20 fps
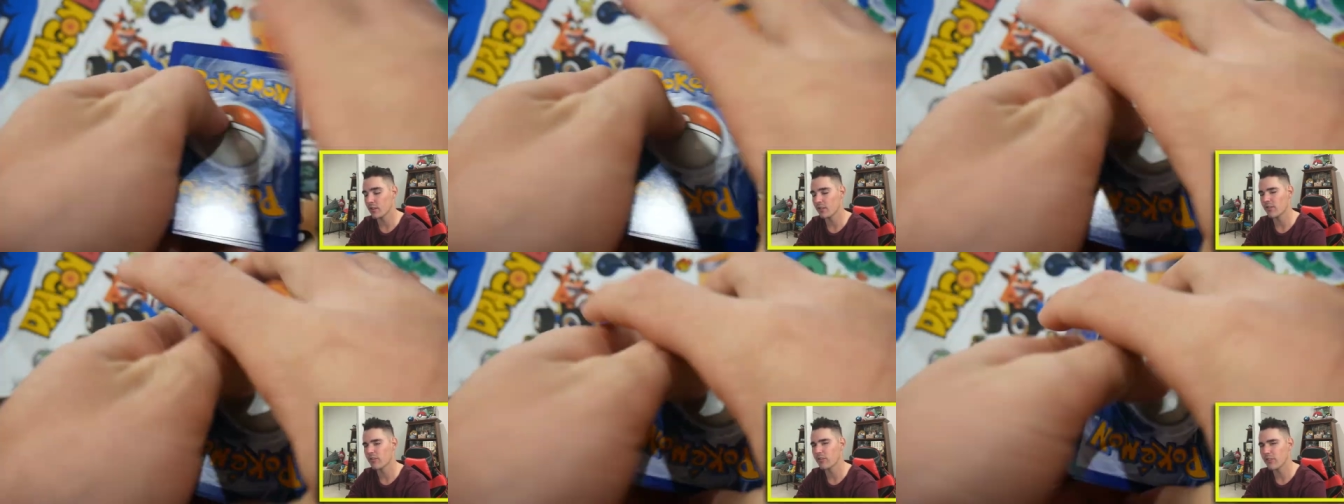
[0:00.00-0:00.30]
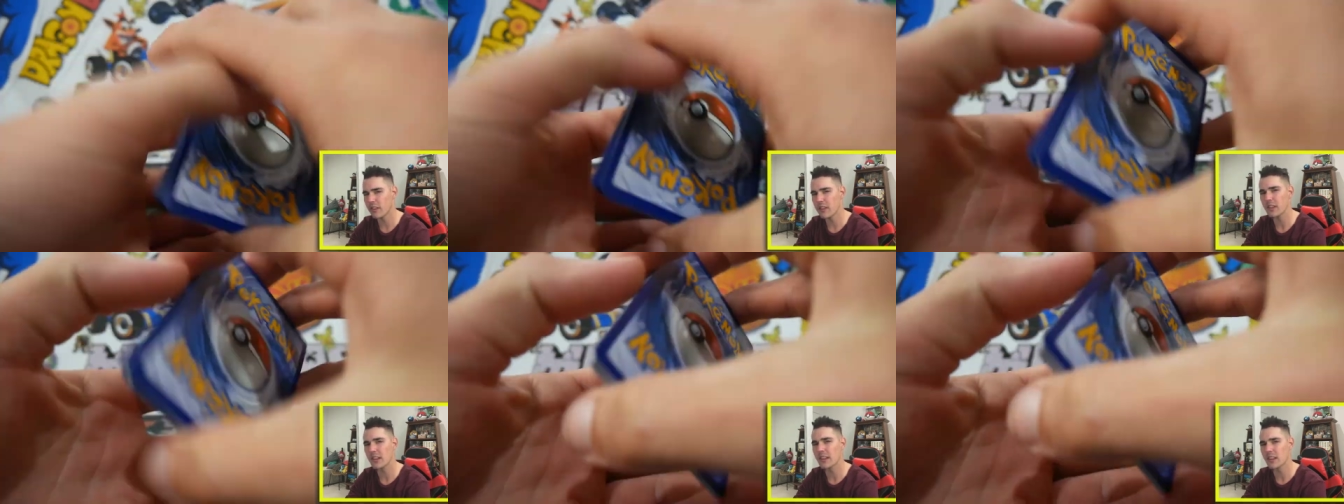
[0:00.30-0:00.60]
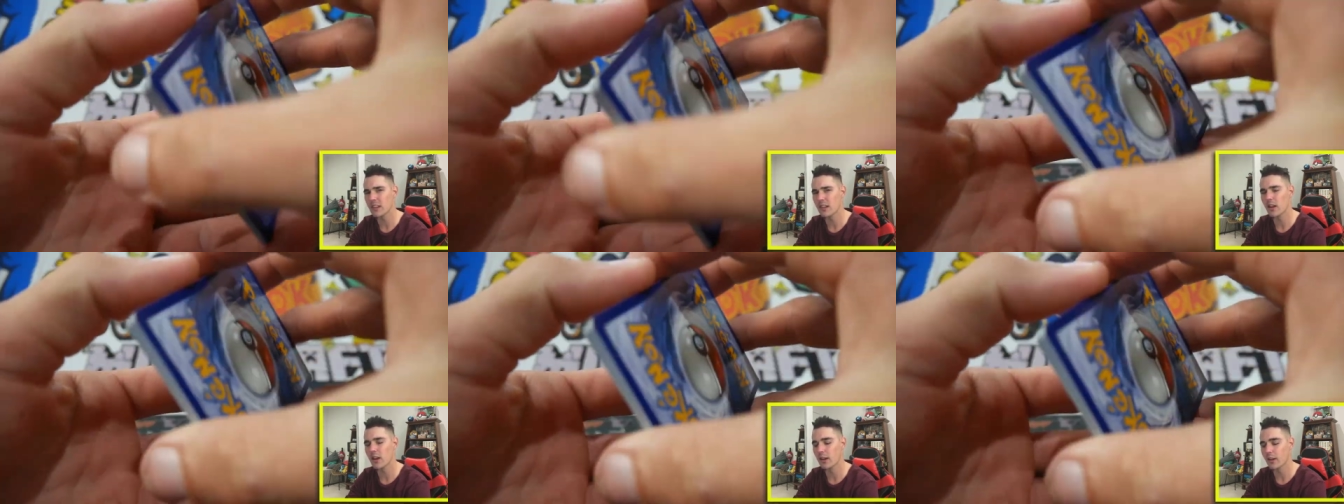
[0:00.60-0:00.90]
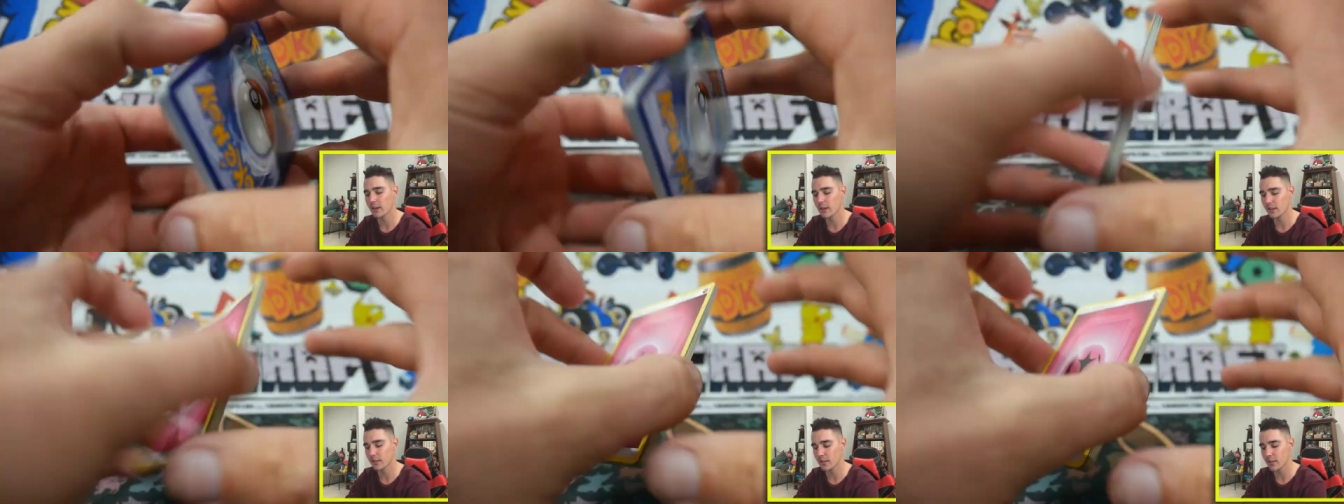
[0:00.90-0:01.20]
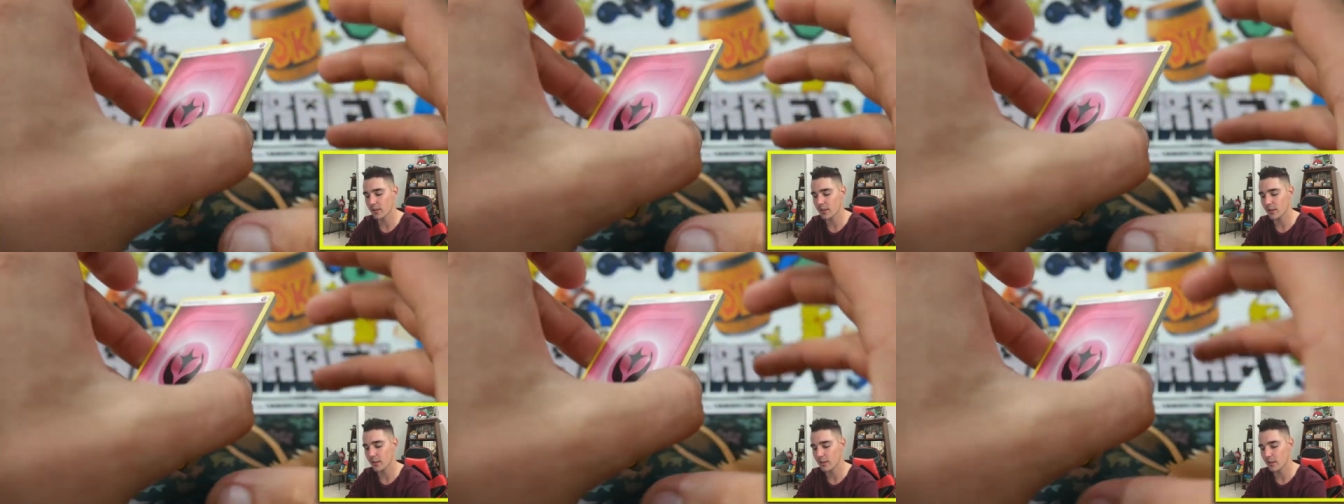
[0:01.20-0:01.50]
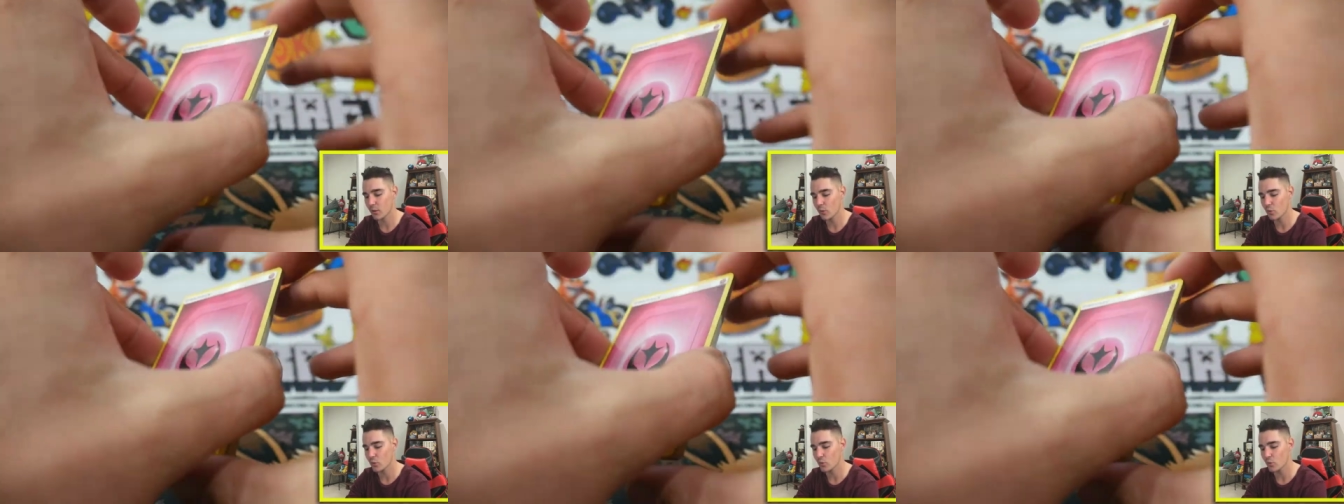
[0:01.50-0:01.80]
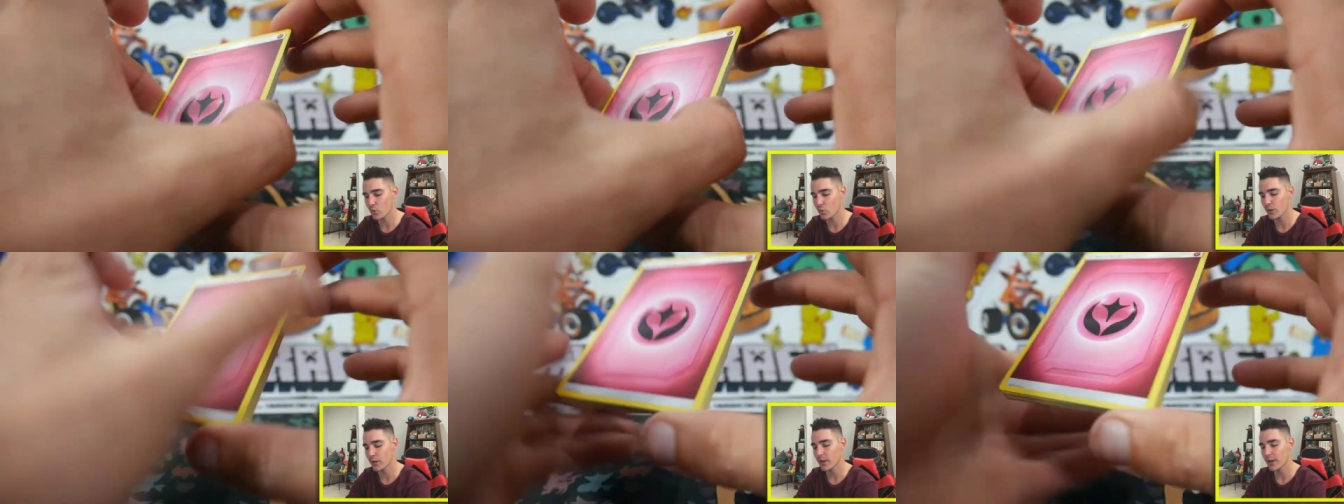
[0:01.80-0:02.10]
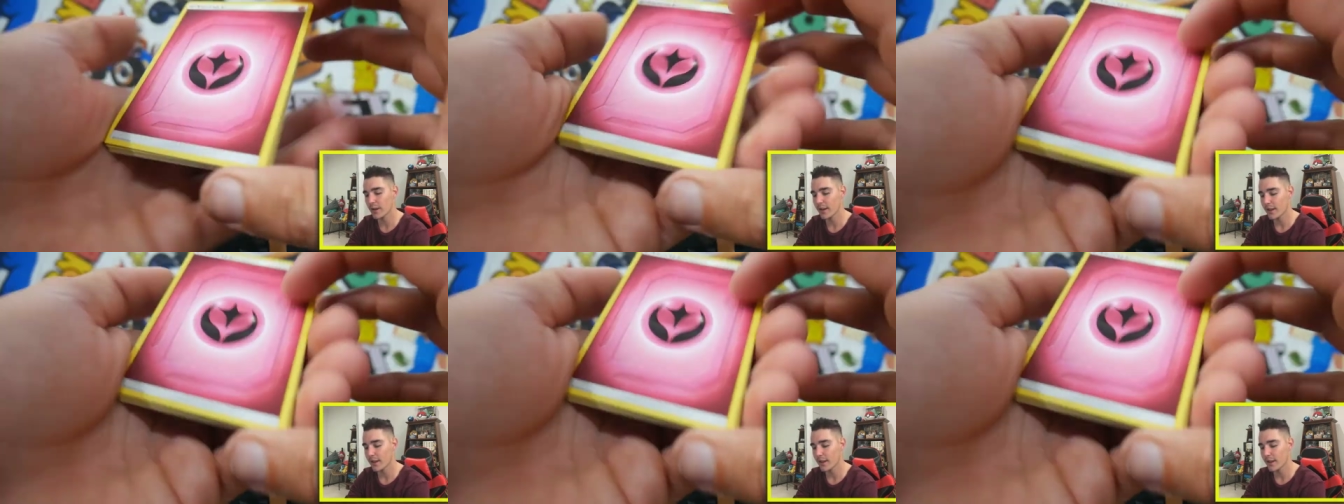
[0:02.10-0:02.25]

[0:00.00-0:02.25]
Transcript: I'm feeling lightning today. Oof.